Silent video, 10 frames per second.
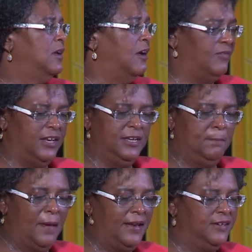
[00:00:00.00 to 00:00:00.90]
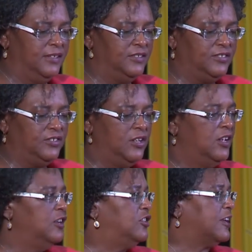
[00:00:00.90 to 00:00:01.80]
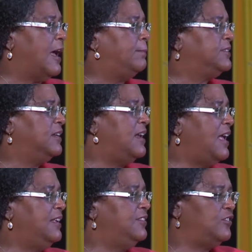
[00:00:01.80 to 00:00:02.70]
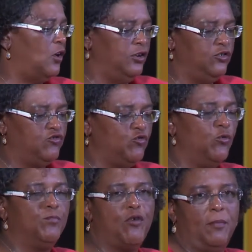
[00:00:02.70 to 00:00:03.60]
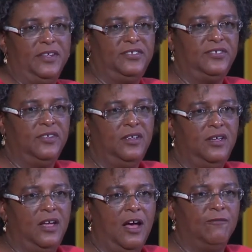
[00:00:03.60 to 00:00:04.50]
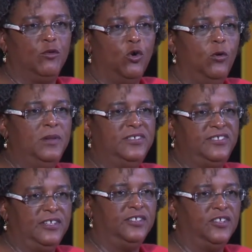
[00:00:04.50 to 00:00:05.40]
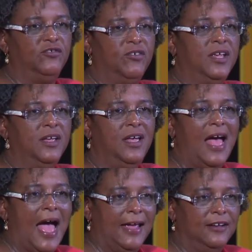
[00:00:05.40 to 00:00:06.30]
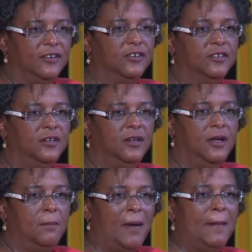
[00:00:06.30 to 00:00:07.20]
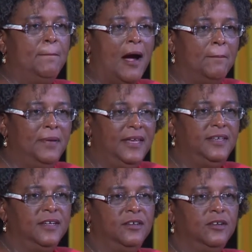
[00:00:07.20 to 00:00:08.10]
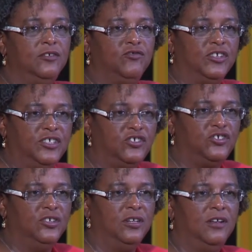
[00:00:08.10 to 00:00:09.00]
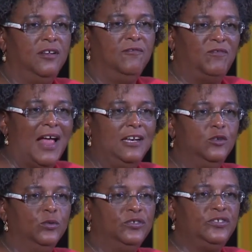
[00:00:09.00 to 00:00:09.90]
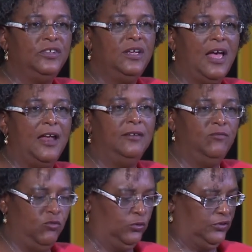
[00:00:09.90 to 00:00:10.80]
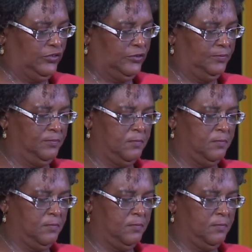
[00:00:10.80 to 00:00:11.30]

of independence to capitalize on the true promise of global citizenry anchored by Barbadian traditional values and roots.